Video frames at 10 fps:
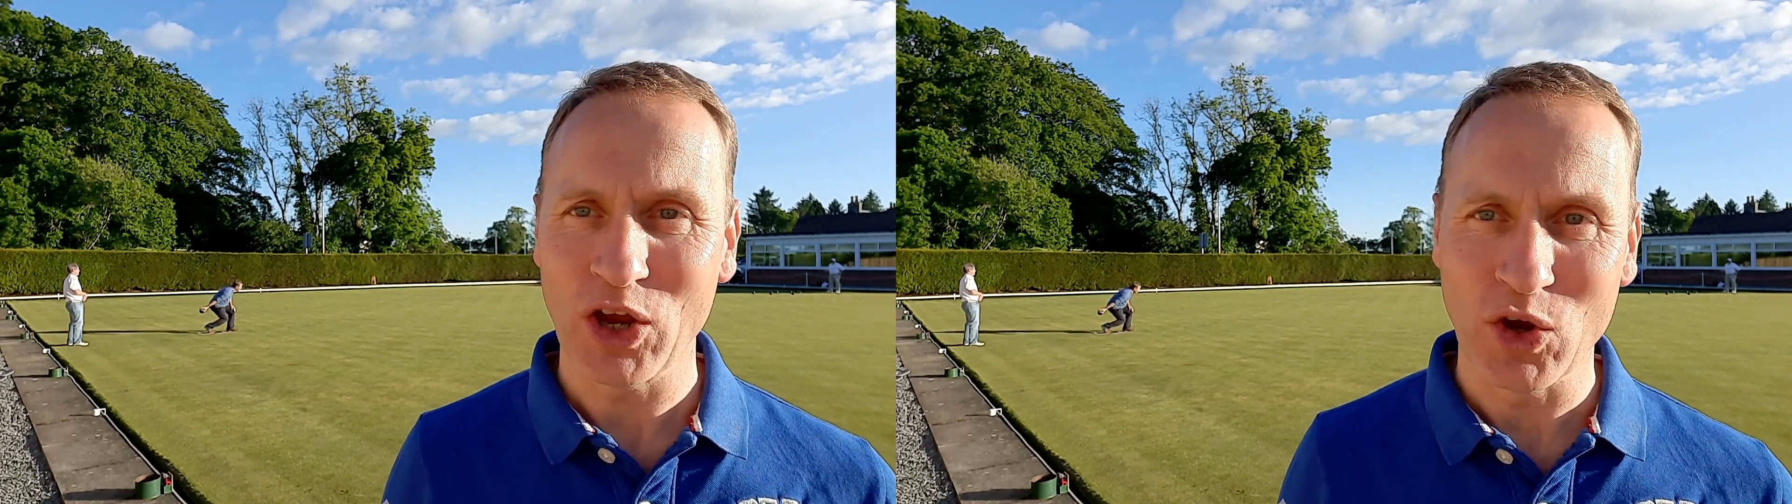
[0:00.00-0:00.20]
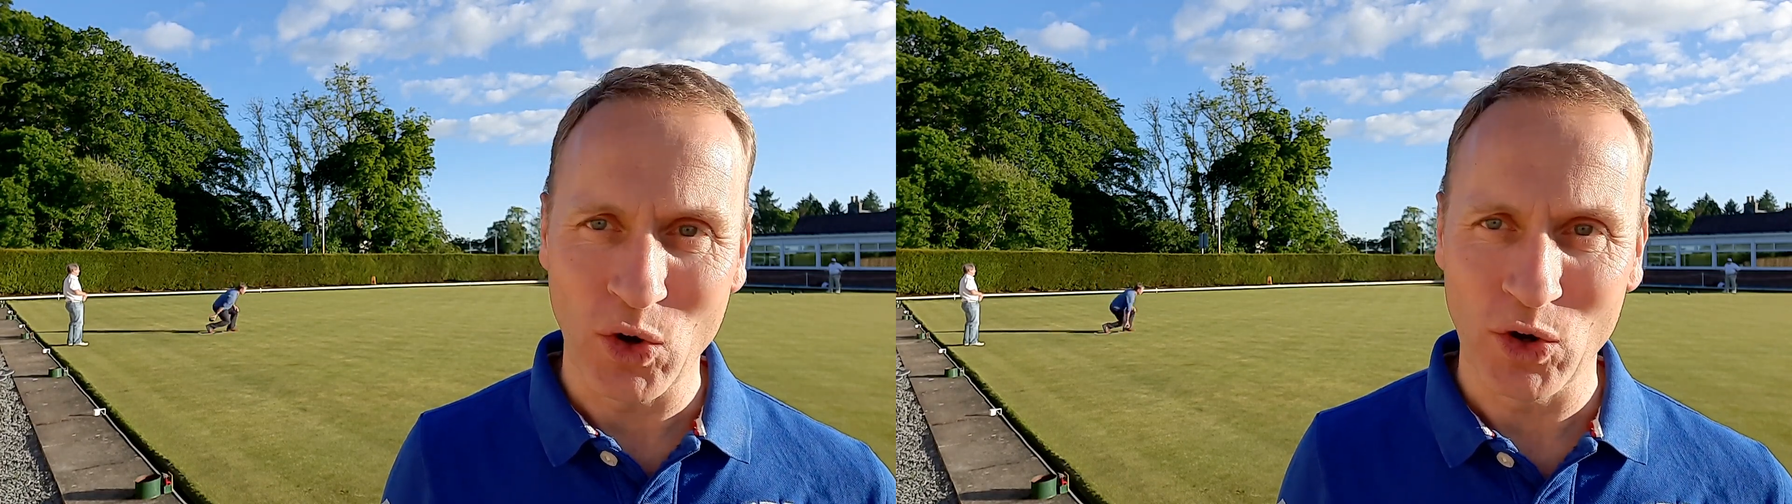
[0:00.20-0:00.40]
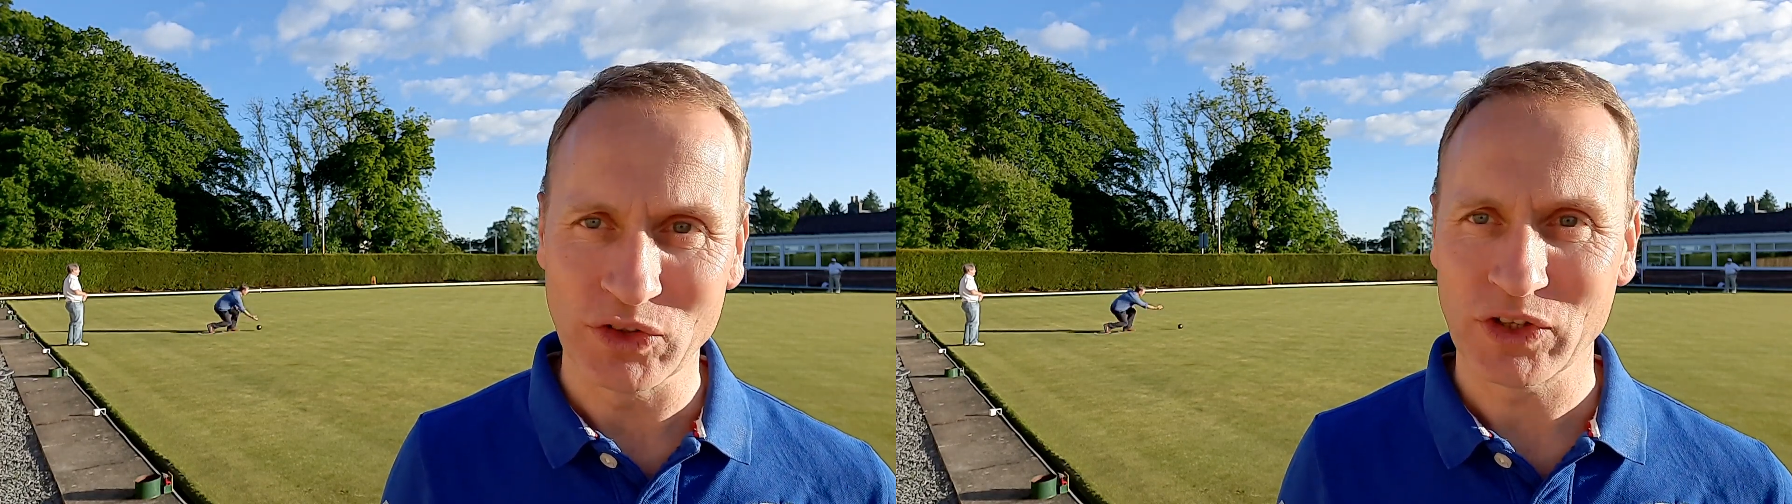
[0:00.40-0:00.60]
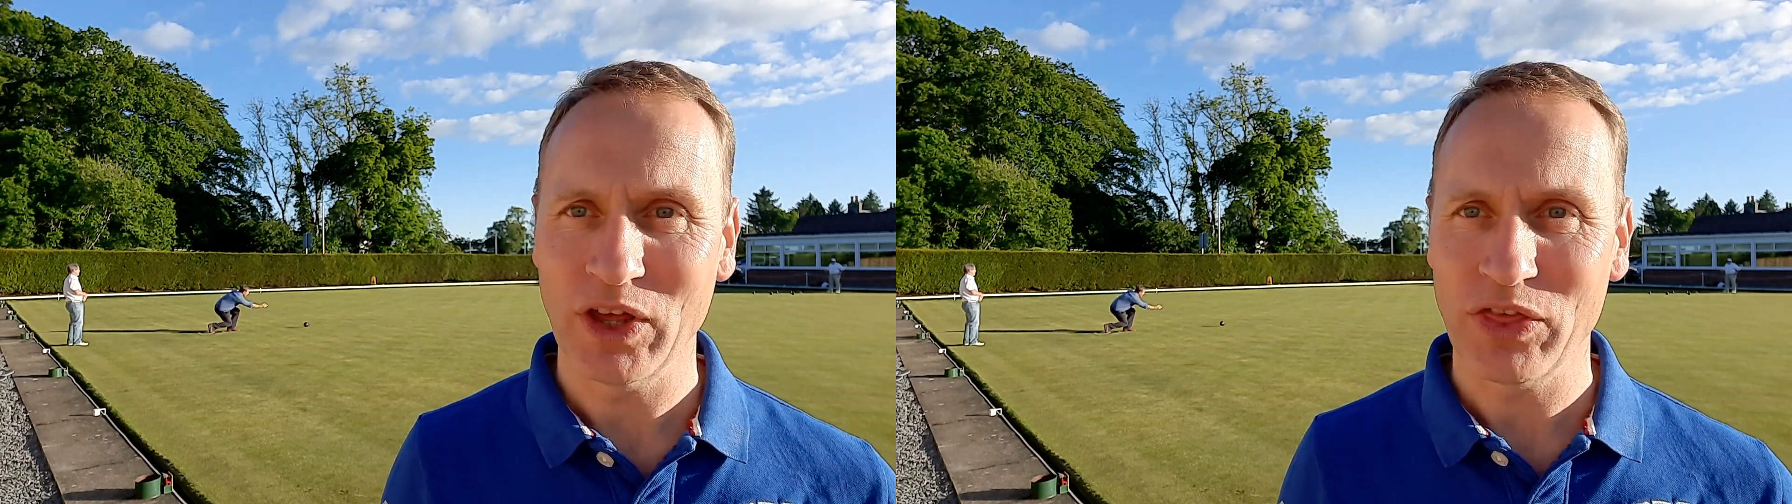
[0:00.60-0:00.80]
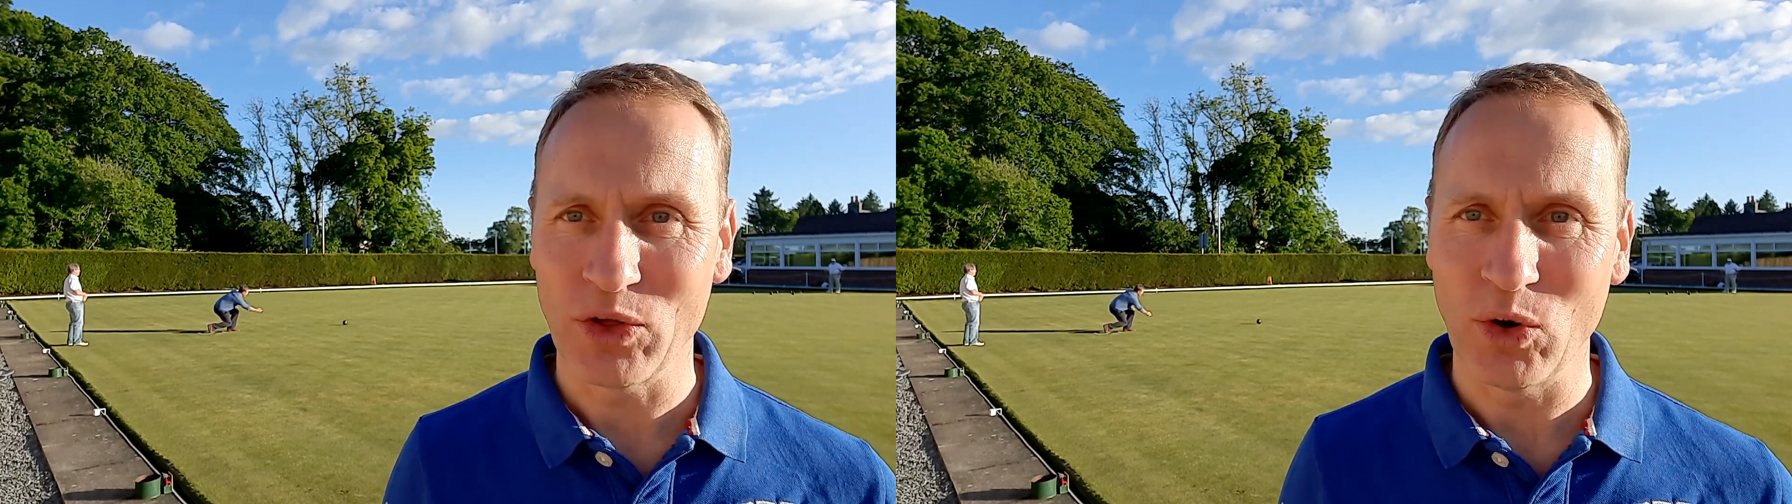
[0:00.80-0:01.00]
God's
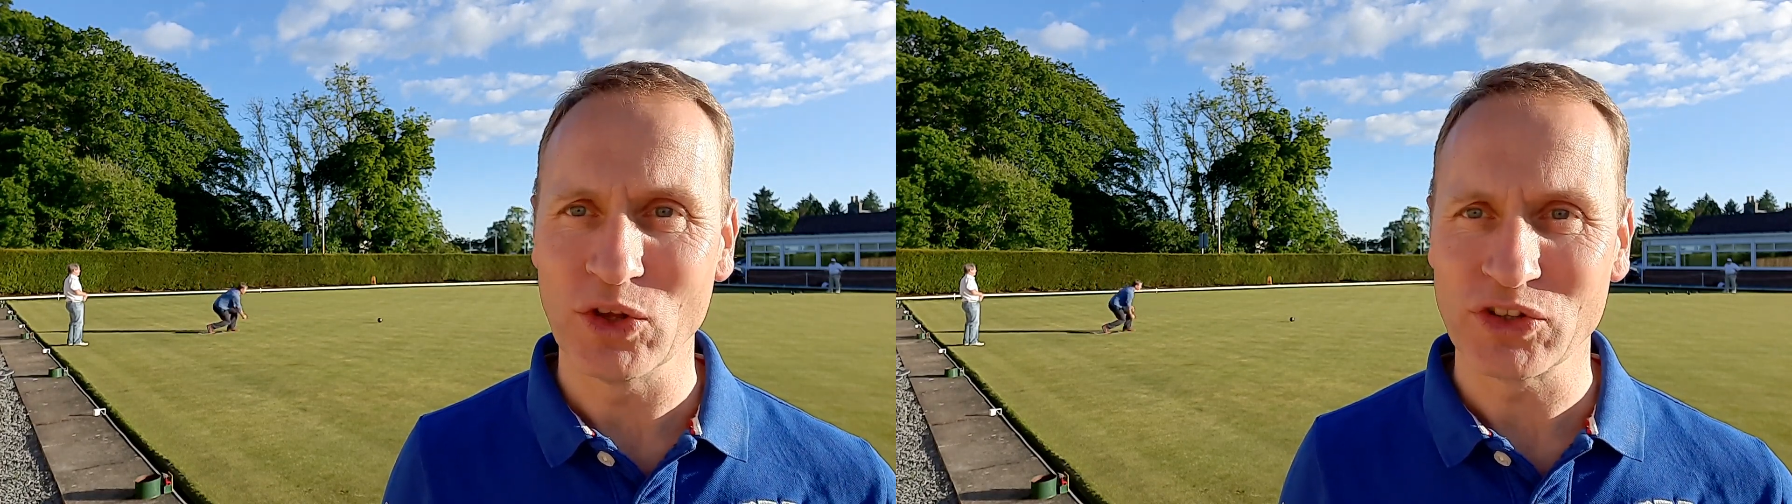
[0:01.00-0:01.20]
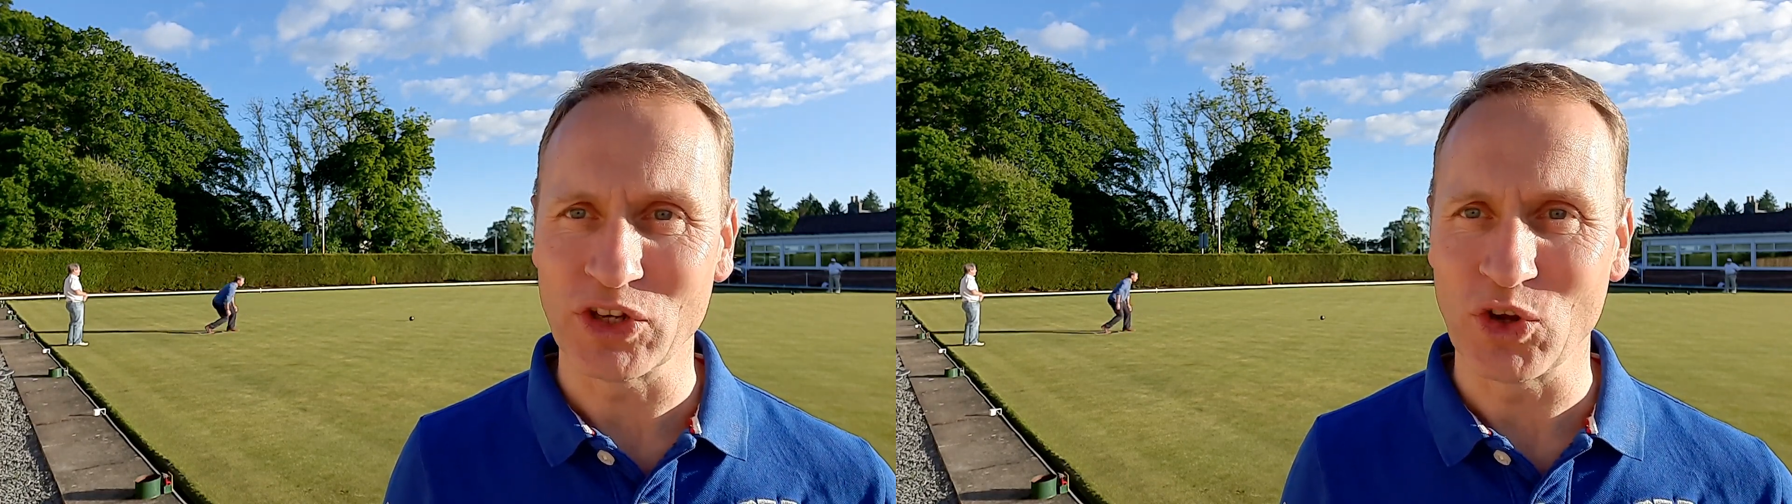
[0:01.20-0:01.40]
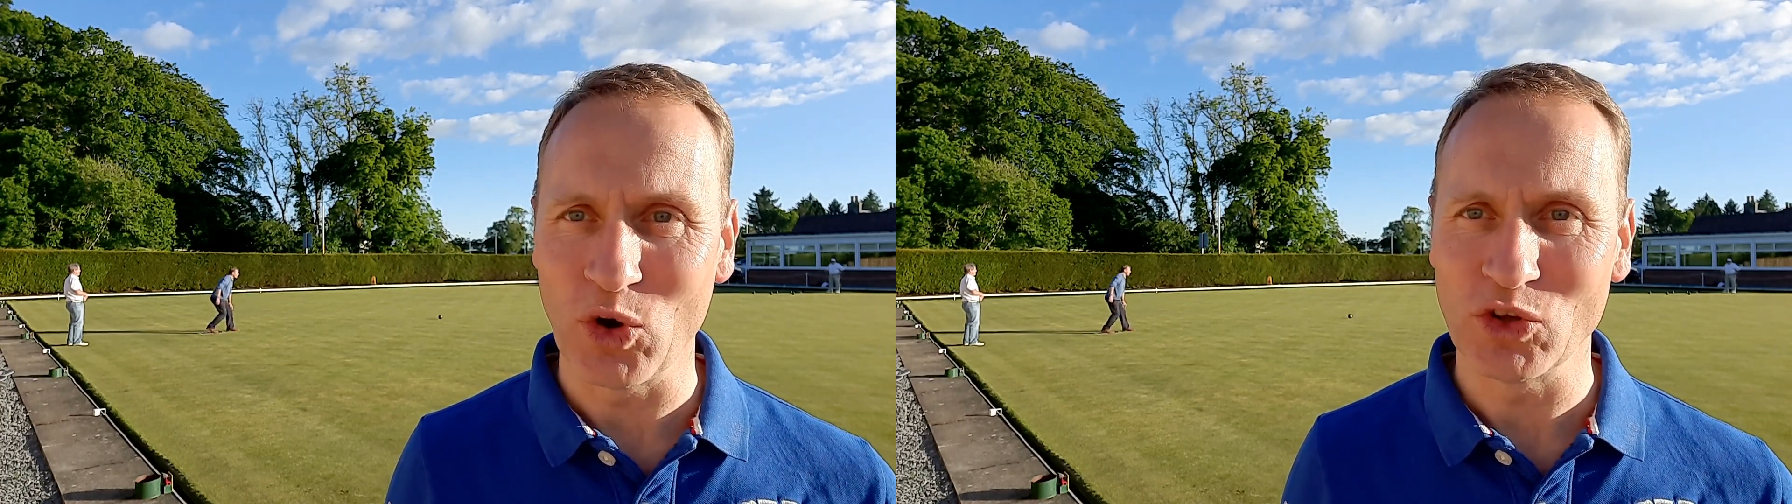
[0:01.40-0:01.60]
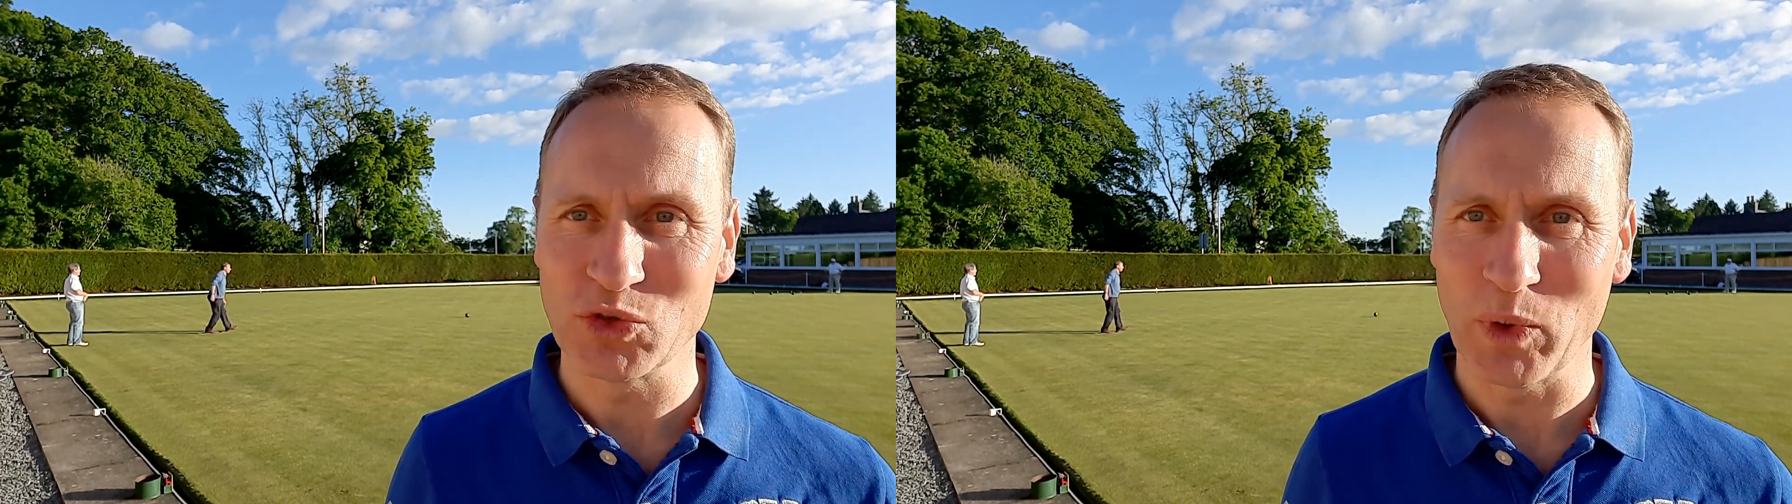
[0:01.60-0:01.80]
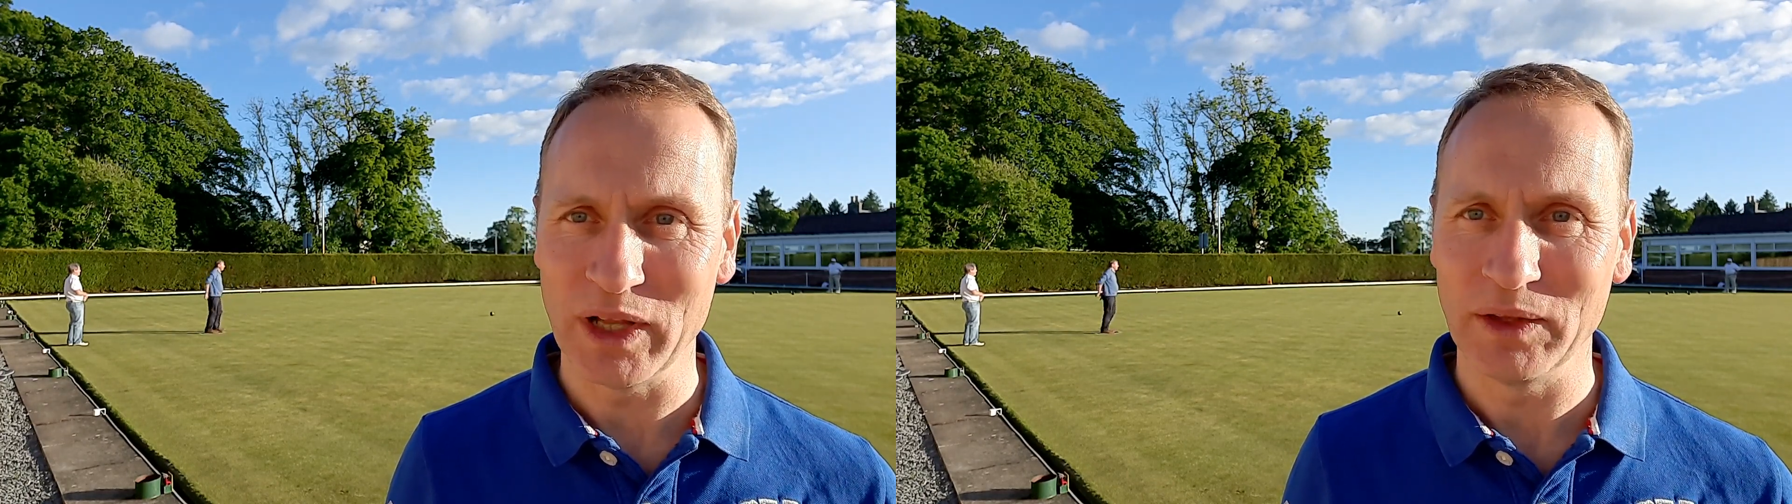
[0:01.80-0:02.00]
thoughts and God's
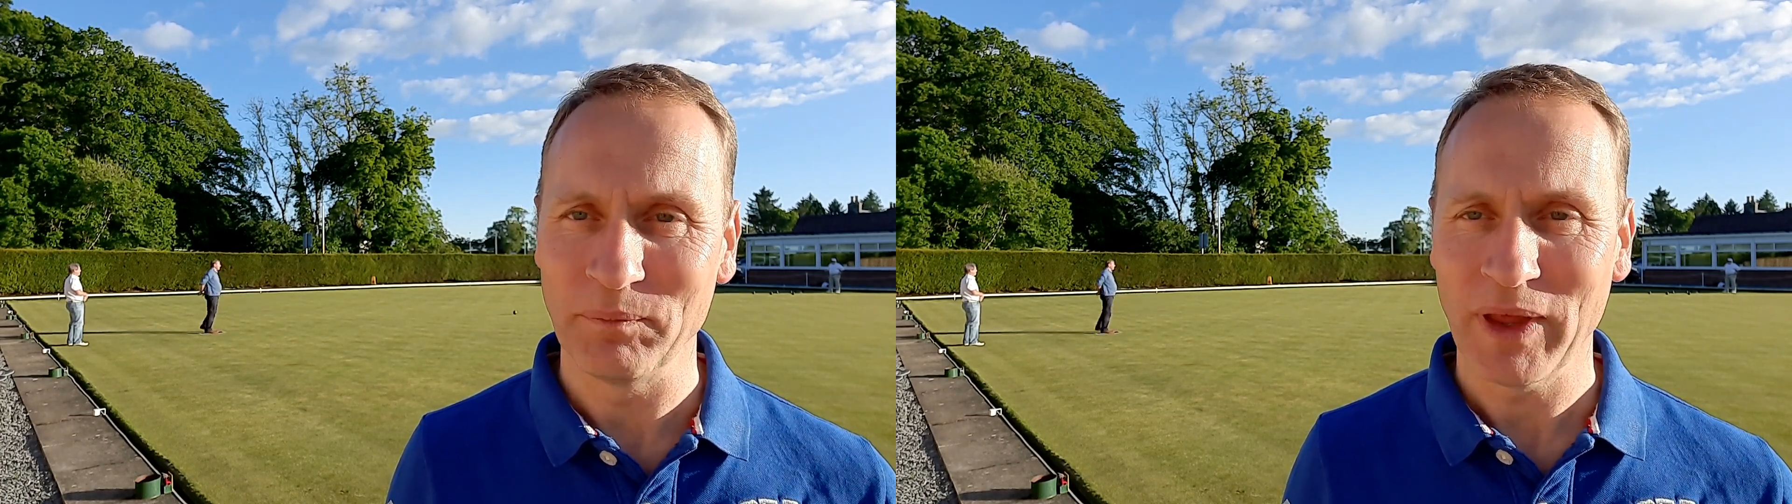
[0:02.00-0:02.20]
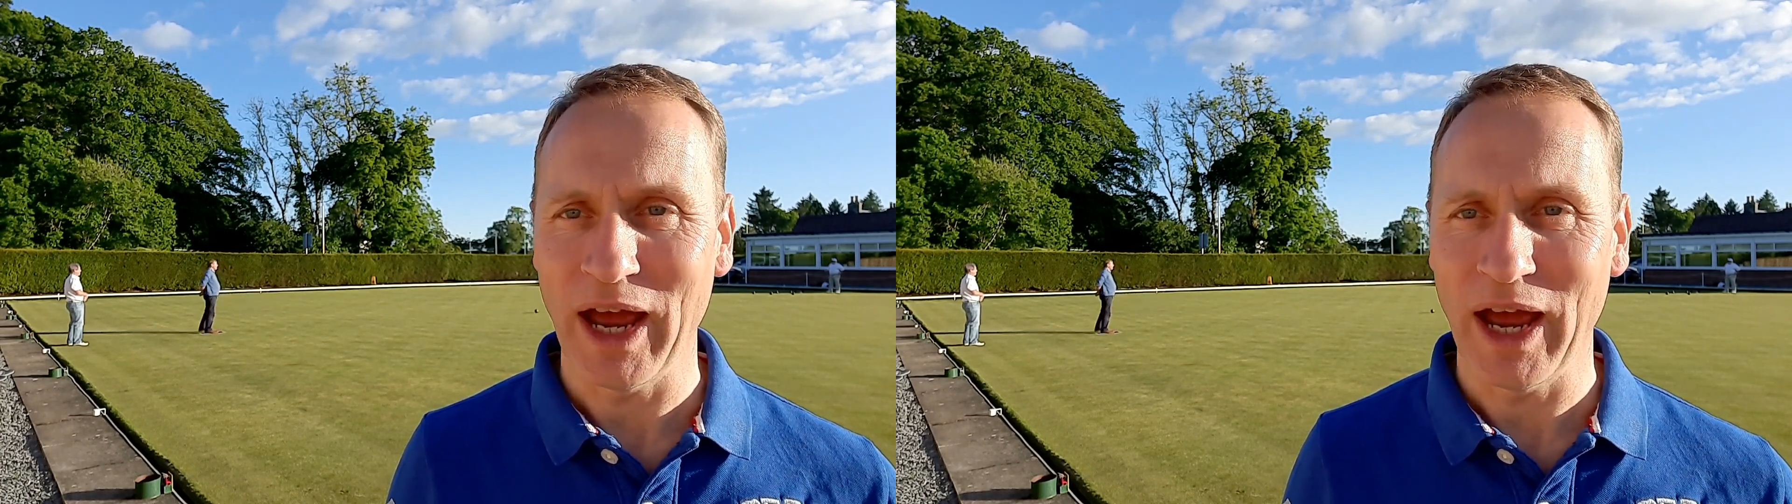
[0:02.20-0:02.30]
will